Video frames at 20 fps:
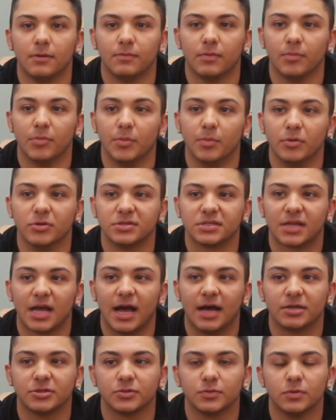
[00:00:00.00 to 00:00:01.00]
from the most
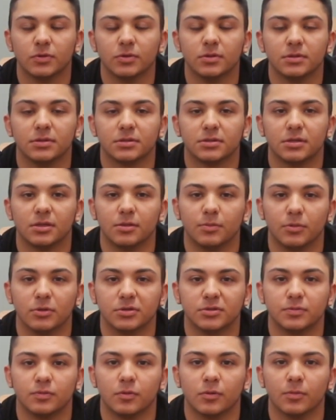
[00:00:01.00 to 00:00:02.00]
casual to the
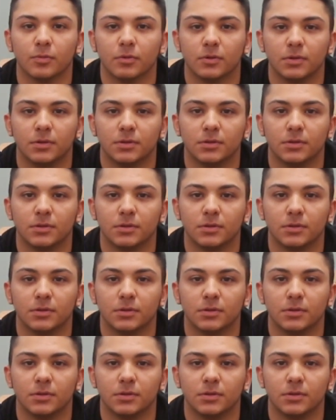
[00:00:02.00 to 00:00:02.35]
most formal.